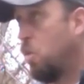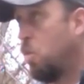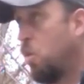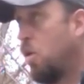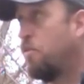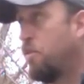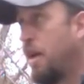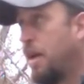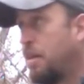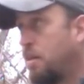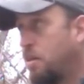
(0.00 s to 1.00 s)
won't
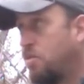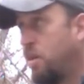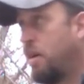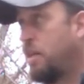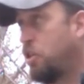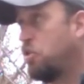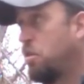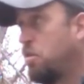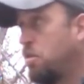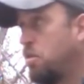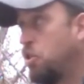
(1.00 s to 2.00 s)
flex, is very sh-
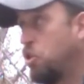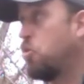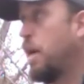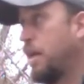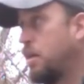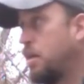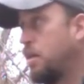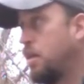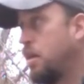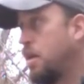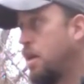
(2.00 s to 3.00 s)
strict.
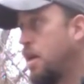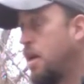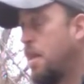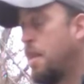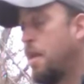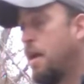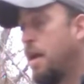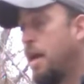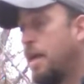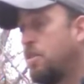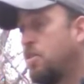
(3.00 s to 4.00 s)

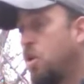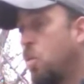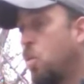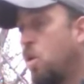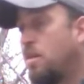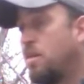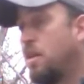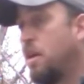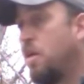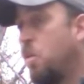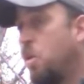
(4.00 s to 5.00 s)
And so once, an,
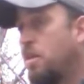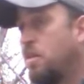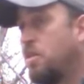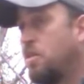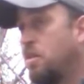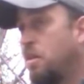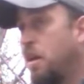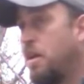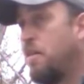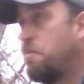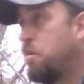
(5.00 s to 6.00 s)
once there's
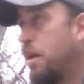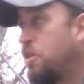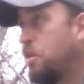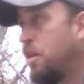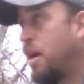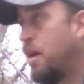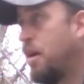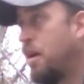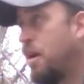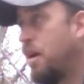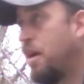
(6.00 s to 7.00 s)
enough pressure there,
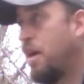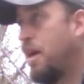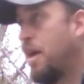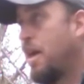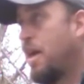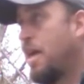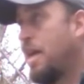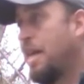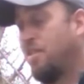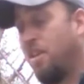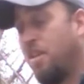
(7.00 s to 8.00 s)

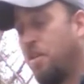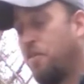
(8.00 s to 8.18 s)
it's either